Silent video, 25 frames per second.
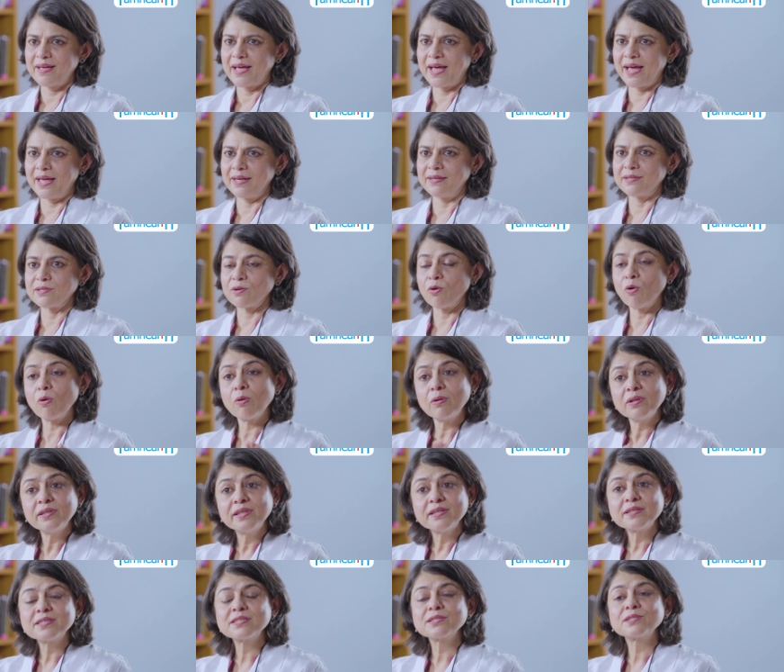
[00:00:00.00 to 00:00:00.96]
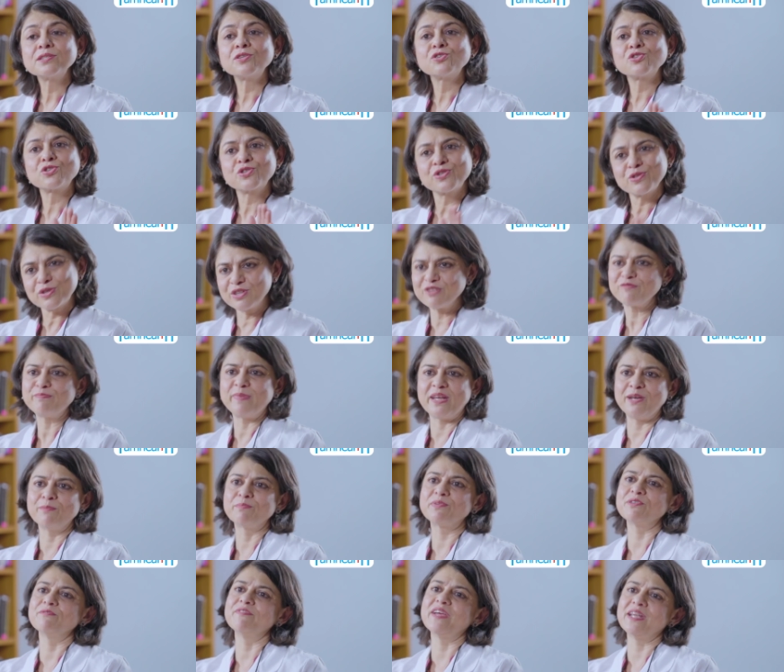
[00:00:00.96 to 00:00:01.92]
and all this should have
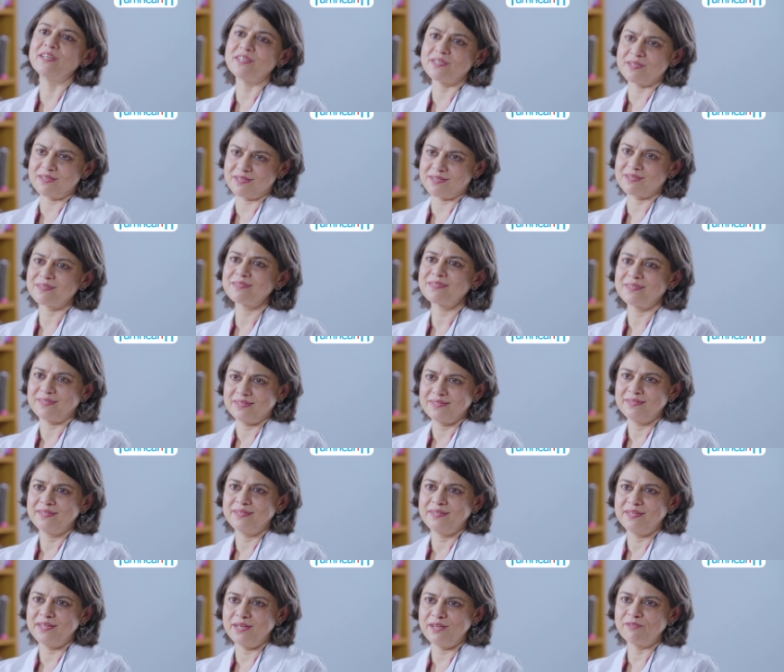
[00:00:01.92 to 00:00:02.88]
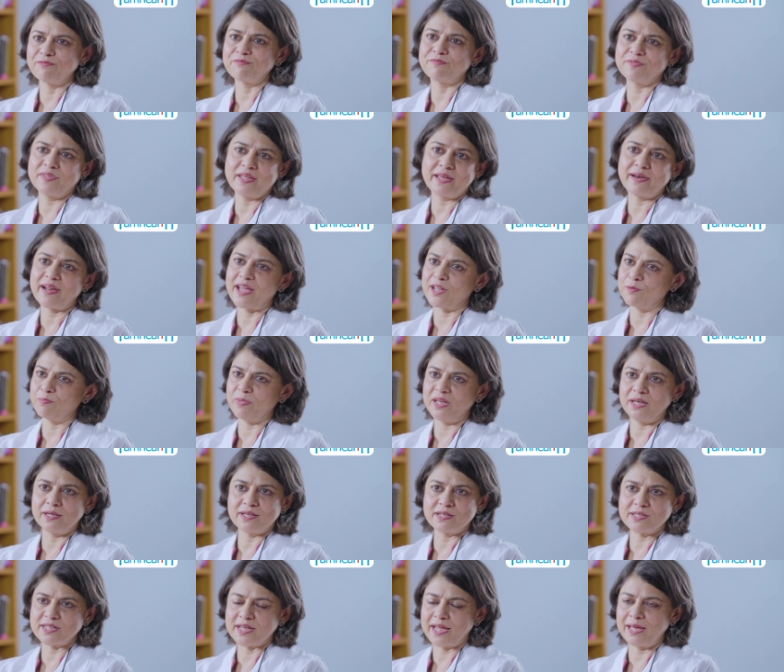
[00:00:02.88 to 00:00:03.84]
been prevented if there had
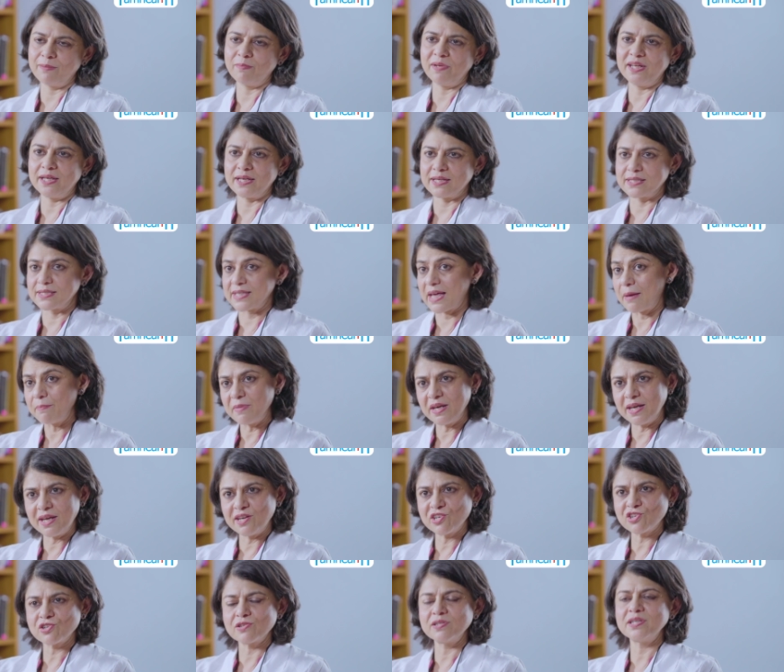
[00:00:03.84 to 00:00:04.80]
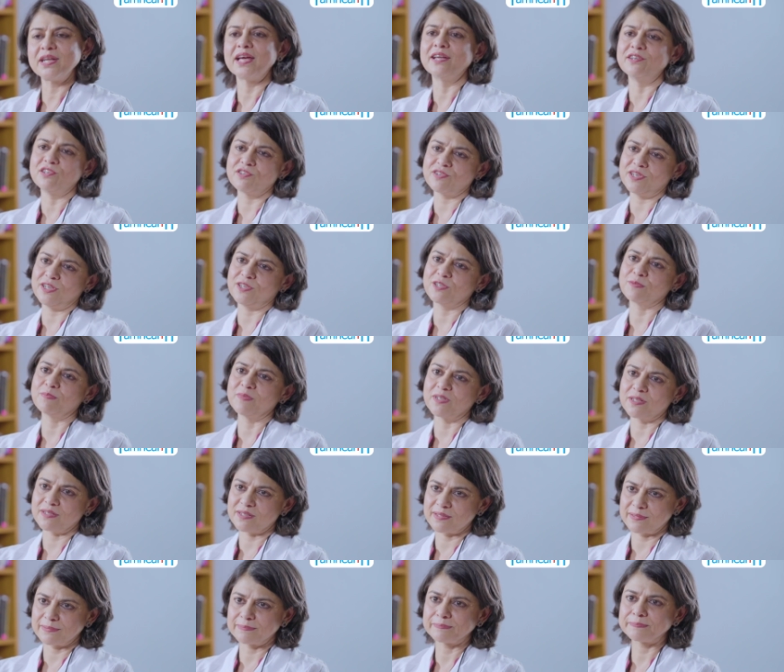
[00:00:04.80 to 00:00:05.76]
been a timely examination and
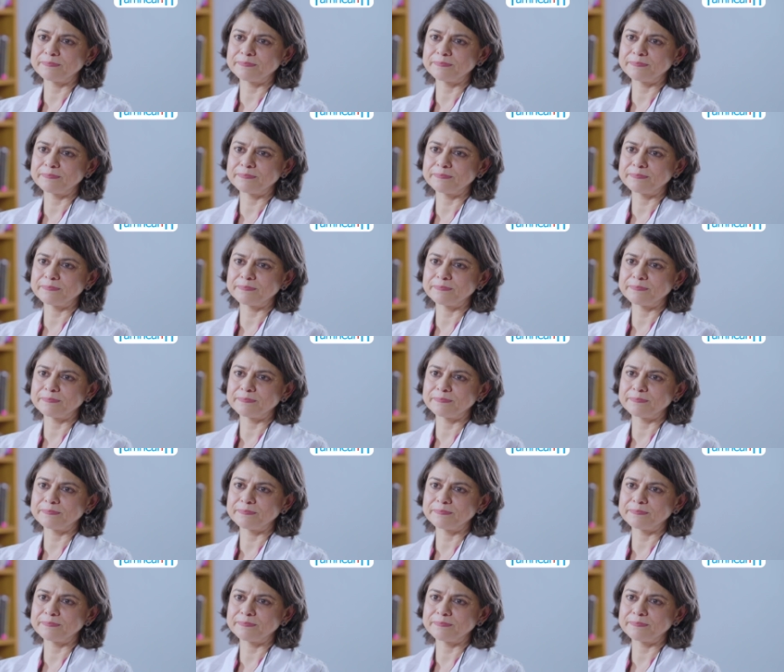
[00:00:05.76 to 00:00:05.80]
treatment.